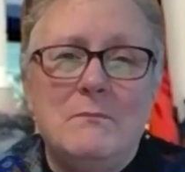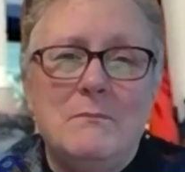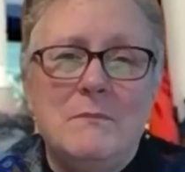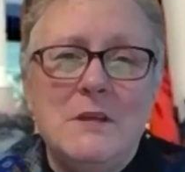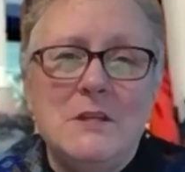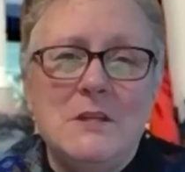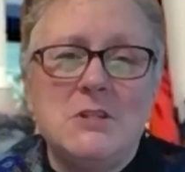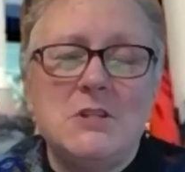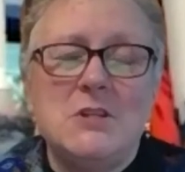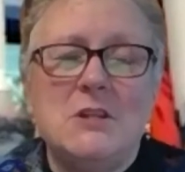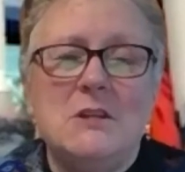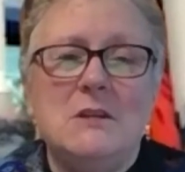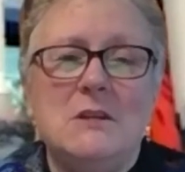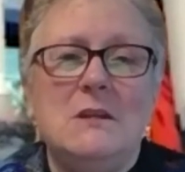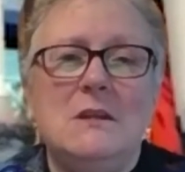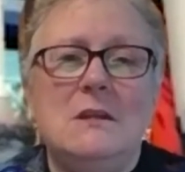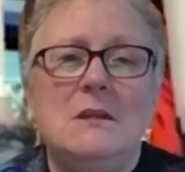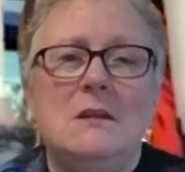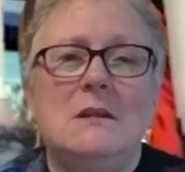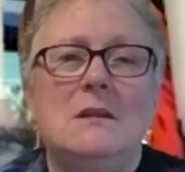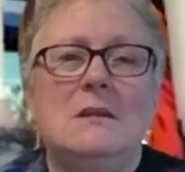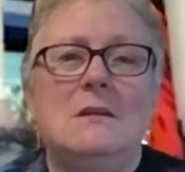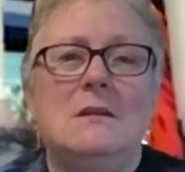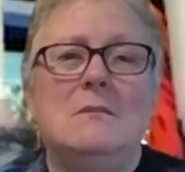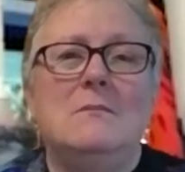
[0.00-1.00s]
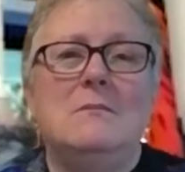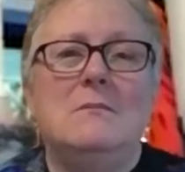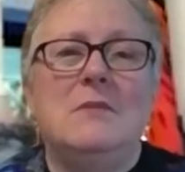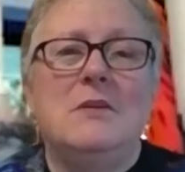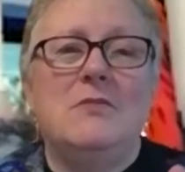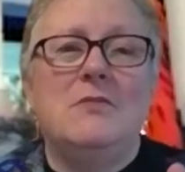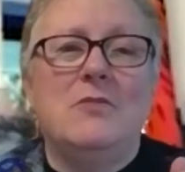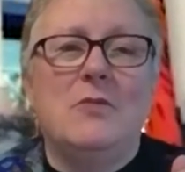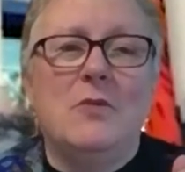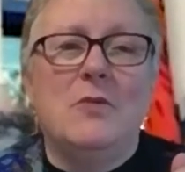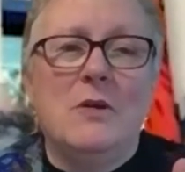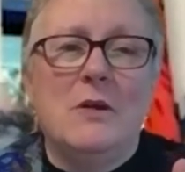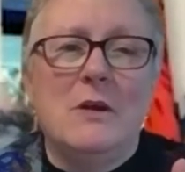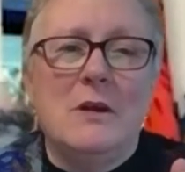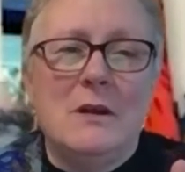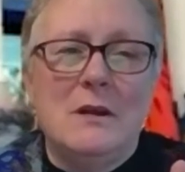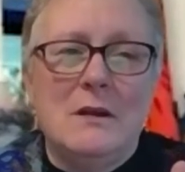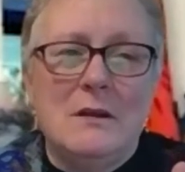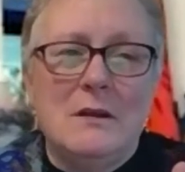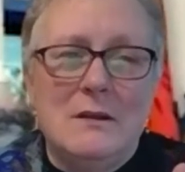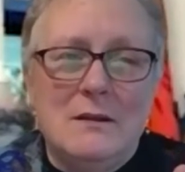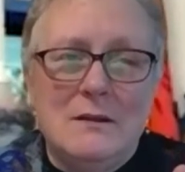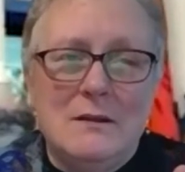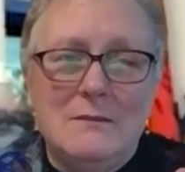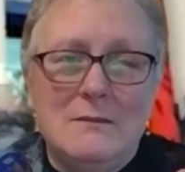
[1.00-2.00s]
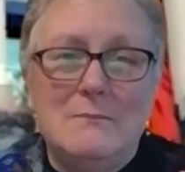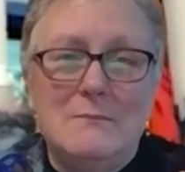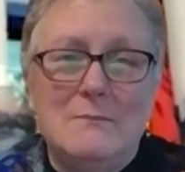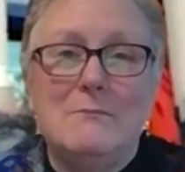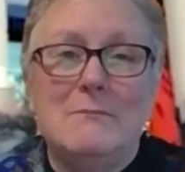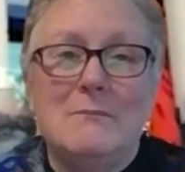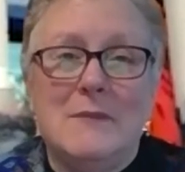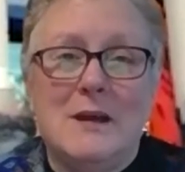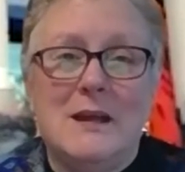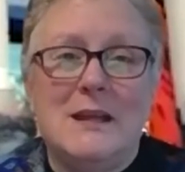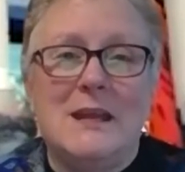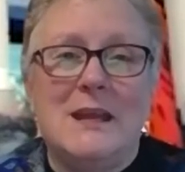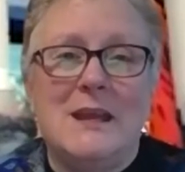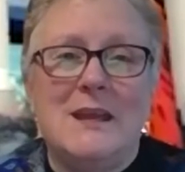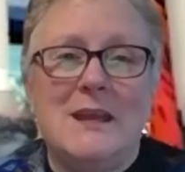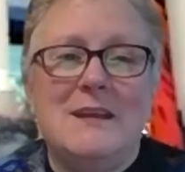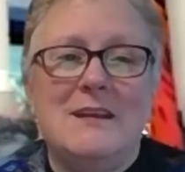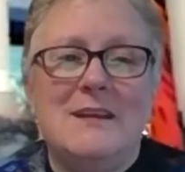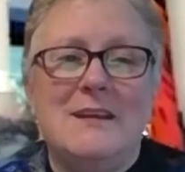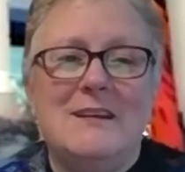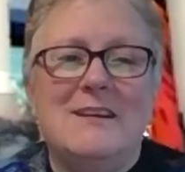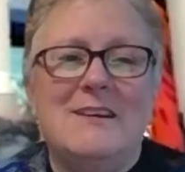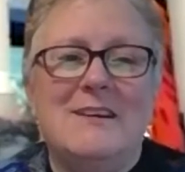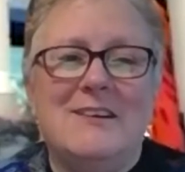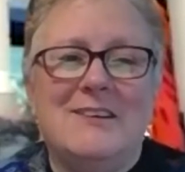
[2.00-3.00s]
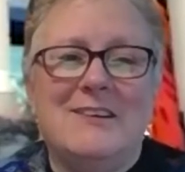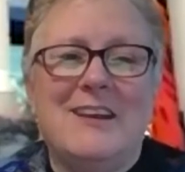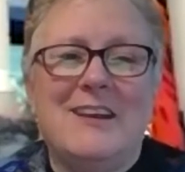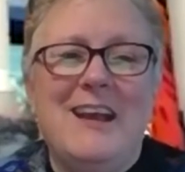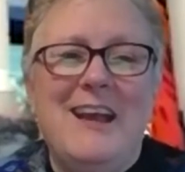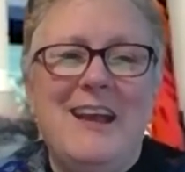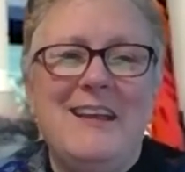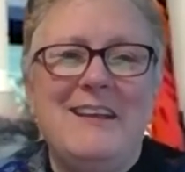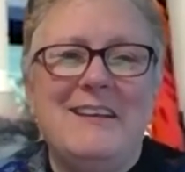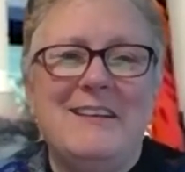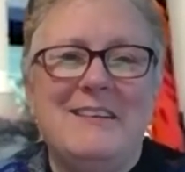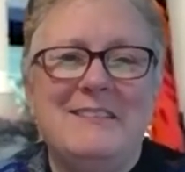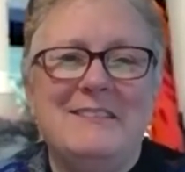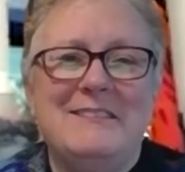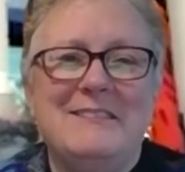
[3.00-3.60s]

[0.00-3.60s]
Mission before money. Okay.